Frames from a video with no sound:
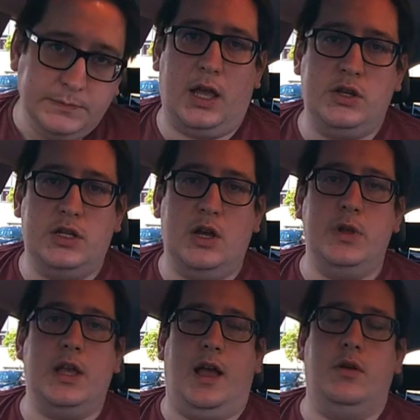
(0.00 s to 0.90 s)
Can you tell
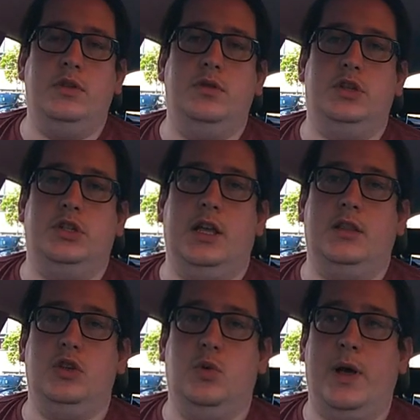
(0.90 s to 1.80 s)
me how you'd check
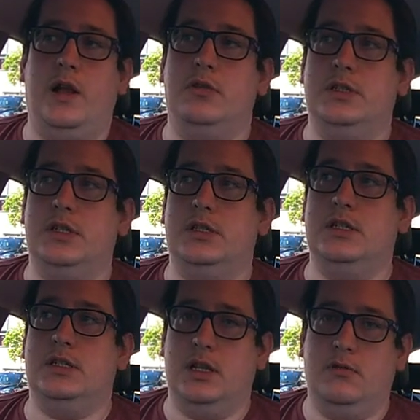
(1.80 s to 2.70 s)
that your power assisted
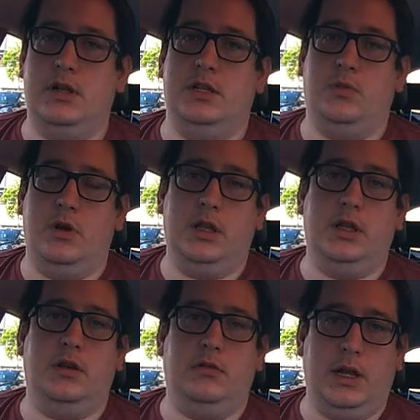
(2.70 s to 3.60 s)
steering is
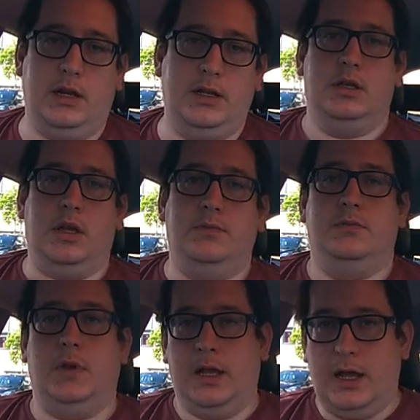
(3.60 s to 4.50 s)
working correctly? So
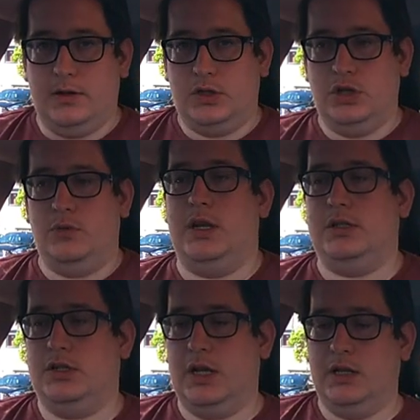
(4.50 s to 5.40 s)
again, two ways
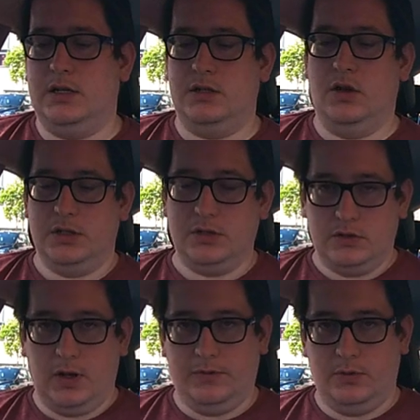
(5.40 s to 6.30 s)
to check this, nice and
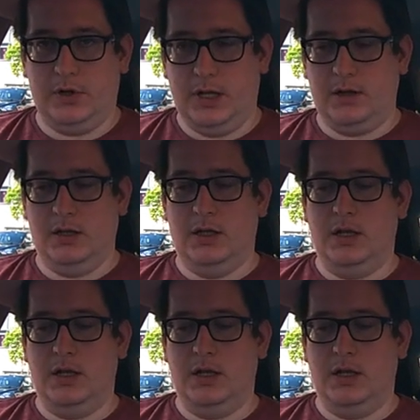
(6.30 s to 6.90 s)
straightforward again.